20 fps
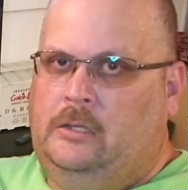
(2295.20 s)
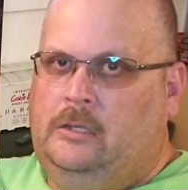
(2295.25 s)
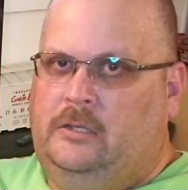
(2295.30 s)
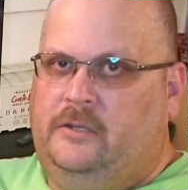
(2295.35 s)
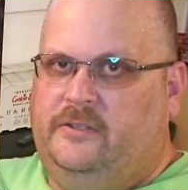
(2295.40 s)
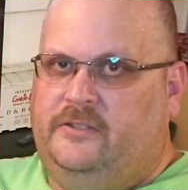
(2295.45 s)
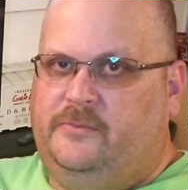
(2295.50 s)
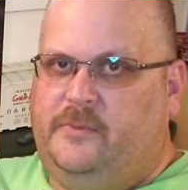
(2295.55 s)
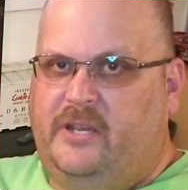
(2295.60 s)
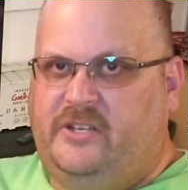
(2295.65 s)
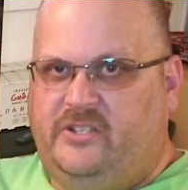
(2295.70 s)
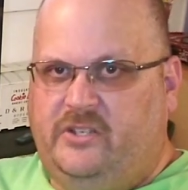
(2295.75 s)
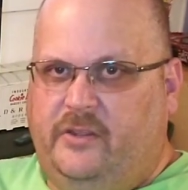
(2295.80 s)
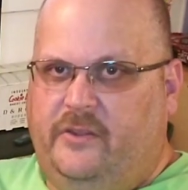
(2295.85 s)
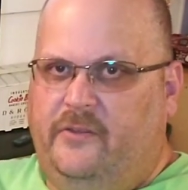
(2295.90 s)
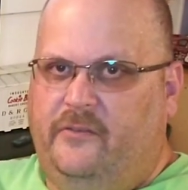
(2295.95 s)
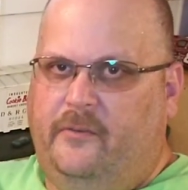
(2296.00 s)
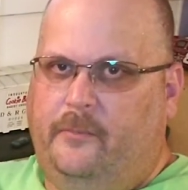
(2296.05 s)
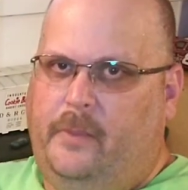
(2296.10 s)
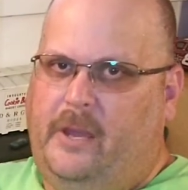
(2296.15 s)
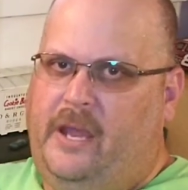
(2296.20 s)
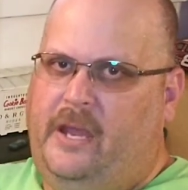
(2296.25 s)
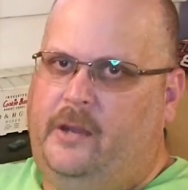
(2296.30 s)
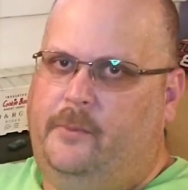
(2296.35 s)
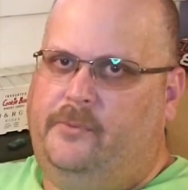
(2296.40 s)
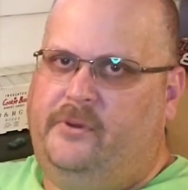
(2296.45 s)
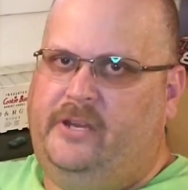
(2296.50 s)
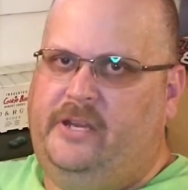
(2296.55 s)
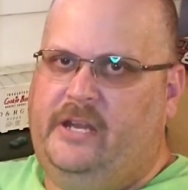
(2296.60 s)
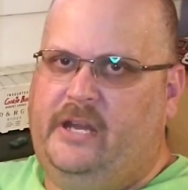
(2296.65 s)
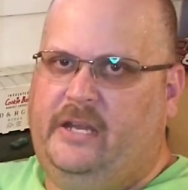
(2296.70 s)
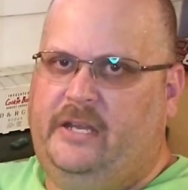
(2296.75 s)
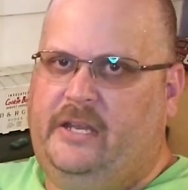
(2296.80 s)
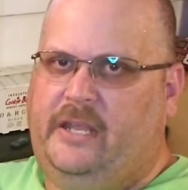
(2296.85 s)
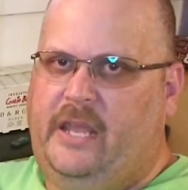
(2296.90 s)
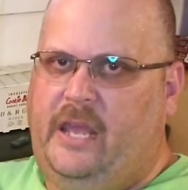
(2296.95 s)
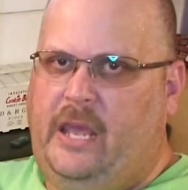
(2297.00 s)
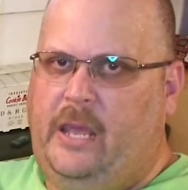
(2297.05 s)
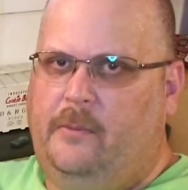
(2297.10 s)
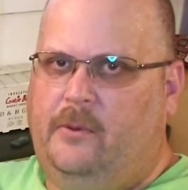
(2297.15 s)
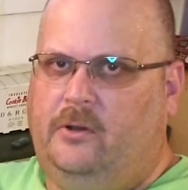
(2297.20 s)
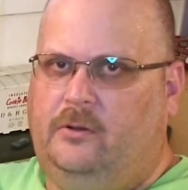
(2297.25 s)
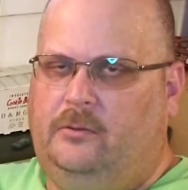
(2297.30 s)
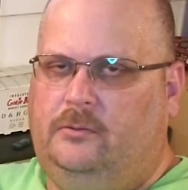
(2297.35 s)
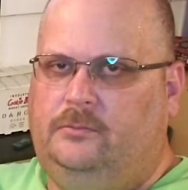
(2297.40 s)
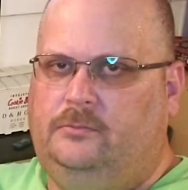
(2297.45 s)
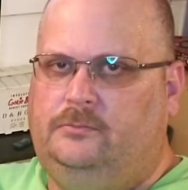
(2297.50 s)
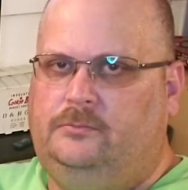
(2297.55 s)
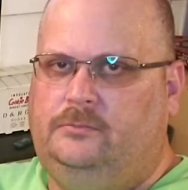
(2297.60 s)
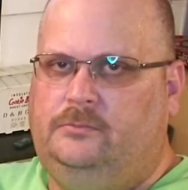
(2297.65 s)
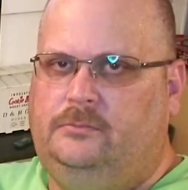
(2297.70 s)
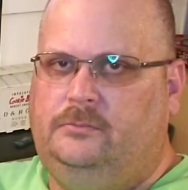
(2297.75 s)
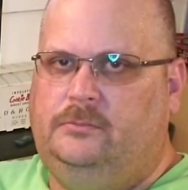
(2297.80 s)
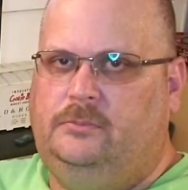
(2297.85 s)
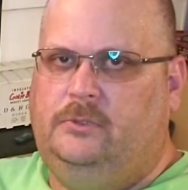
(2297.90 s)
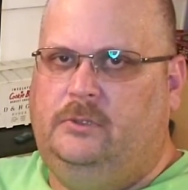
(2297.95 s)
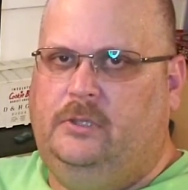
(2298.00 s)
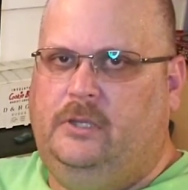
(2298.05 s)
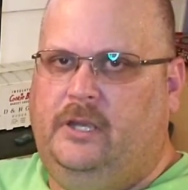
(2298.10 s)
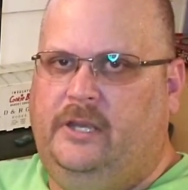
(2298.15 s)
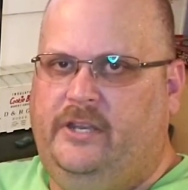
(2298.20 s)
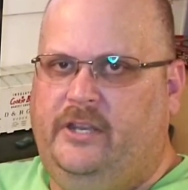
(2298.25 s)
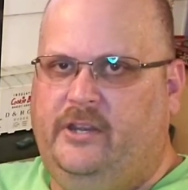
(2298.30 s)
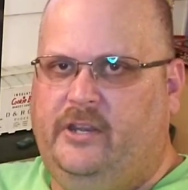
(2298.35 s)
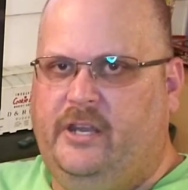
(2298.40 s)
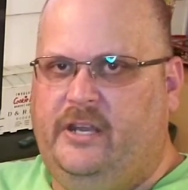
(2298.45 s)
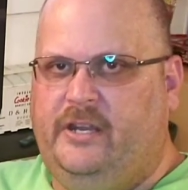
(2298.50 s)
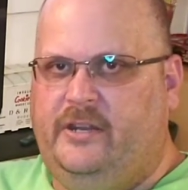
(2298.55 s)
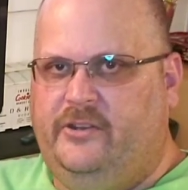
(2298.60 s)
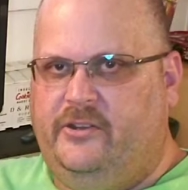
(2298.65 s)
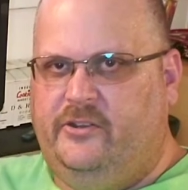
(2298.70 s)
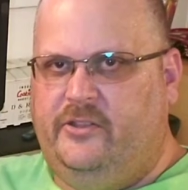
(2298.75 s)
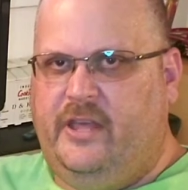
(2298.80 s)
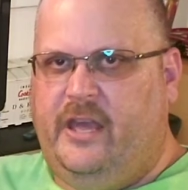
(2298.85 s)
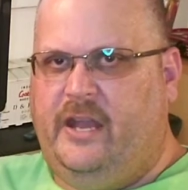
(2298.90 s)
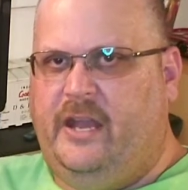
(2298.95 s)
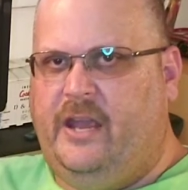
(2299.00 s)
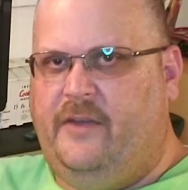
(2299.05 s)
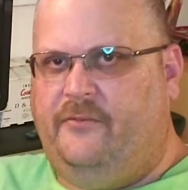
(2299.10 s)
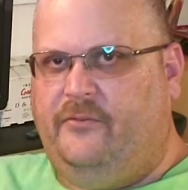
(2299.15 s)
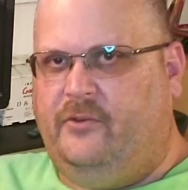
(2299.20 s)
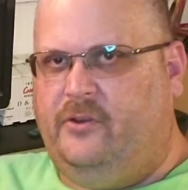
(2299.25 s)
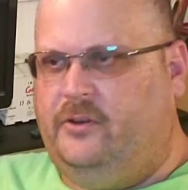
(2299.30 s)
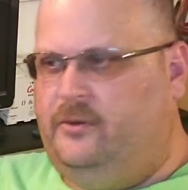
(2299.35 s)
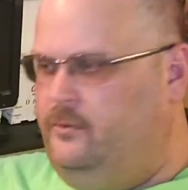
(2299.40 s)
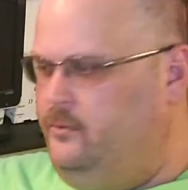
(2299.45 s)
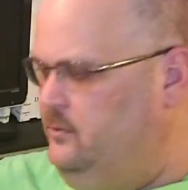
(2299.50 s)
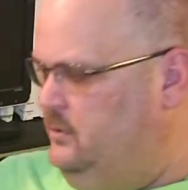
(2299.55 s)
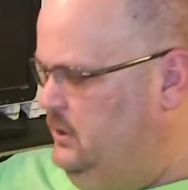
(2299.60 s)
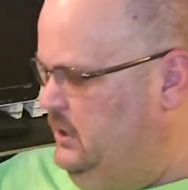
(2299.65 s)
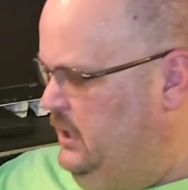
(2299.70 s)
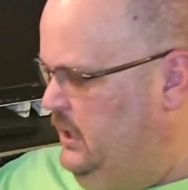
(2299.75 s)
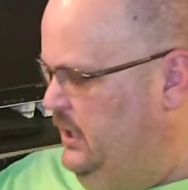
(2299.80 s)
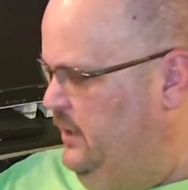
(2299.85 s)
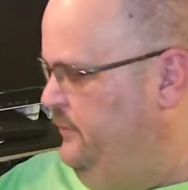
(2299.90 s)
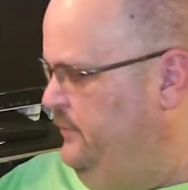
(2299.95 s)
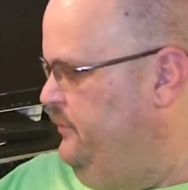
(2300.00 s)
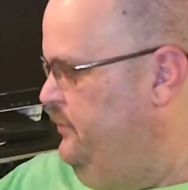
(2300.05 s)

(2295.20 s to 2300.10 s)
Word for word: especially if you're buying a pre-done cable and you're going to do that effort of